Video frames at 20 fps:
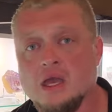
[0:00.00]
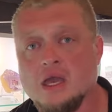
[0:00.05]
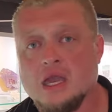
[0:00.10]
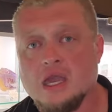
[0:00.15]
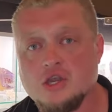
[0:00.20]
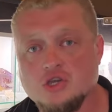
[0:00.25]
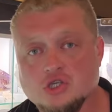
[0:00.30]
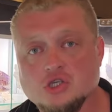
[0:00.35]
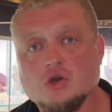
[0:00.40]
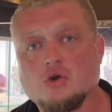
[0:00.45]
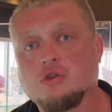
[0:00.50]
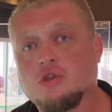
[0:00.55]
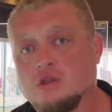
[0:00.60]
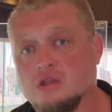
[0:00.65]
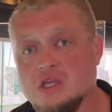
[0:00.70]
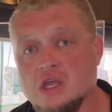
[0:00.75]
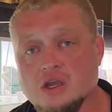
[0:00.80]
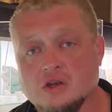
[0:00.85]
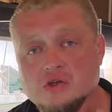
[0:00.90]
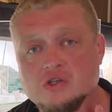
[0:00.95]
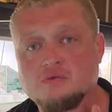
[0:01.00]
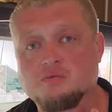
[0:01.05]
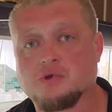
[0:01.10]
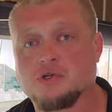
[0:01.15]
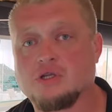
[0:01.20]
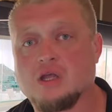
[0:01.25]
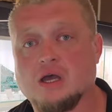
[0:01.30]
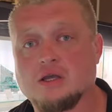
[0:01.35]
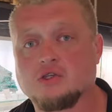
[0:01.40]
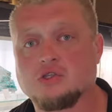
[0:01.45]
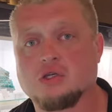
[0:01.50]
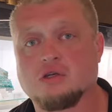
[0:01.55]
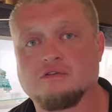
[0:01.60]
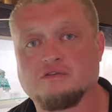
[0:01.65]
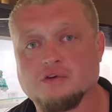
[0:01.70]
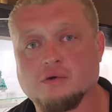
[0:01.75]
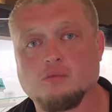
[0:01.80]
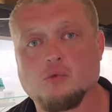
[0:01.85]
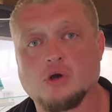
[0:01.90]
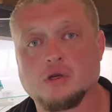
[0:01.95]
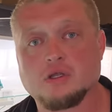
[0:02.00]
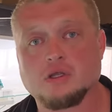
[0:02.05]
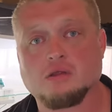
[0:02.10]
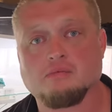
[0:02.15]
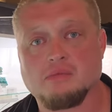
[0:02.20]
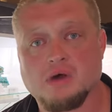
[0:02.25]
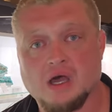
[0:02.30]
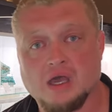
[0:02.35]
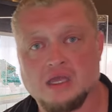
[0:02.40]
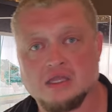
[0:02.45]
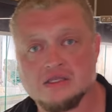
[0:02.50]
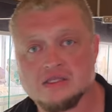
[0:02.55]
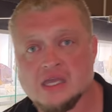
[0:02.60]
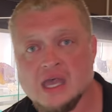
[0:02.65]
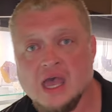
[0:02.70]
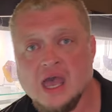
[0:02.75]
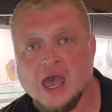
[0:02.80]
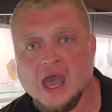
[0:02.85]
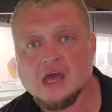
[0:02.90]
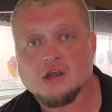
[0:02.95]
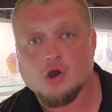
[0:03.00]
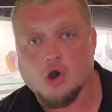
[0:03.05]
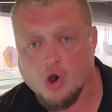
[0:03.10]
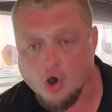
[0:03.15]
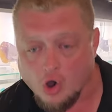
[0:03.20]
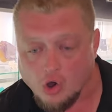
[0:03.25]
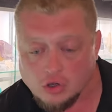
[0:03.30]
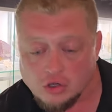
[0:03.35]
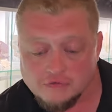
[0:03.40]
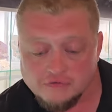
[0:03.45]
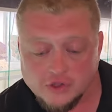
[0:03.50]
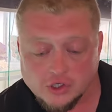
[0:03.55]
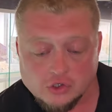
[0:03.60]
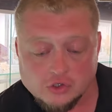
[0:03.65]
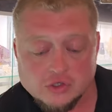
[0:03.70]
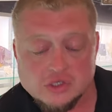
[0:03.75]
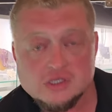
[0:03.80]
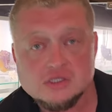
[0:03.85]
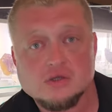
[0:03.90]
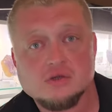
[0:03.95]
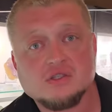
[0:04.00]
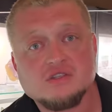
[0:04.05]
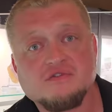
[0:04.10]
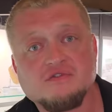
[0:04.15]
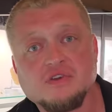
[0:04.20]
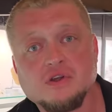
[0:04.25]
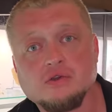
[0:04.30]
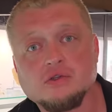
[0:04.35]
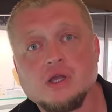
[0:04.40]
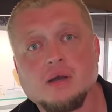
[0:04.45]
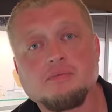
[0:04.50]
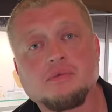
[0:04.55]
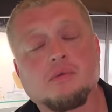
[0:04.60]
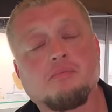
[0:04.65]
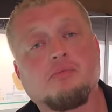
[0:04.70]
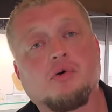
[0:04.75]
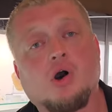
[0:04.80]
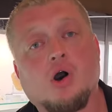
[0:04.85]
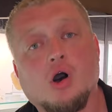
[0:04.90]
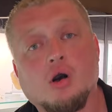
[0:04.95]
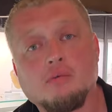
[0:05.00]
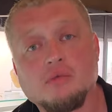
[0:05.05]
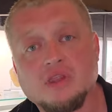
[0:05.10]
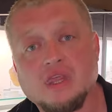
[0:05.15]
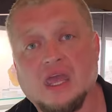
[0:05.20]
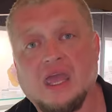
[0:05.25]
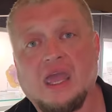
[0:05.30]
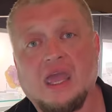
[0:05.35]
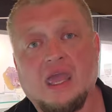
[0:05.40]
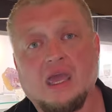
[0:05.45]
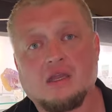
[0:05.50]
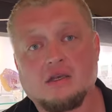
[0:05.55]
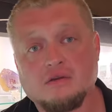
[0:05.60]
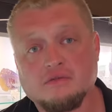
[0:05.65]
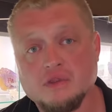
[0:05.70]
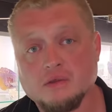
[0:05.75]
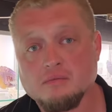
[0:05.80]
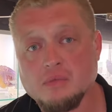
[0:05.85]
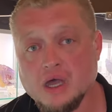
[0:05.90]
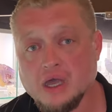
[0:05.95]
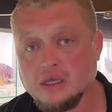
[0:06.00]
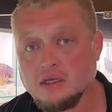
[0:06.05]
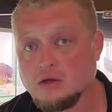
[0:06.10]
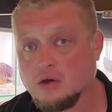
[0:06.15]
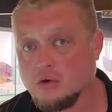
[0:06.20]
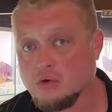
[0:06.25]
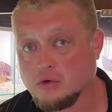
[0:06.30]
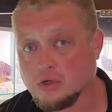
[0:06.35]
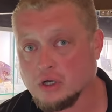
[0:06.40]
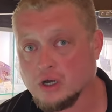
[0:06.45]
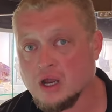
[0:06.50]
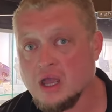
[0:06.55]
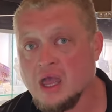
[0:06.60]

he showed the year's production from one of the mines, and all of the crystals filled up the palm of the hand of the mine owner,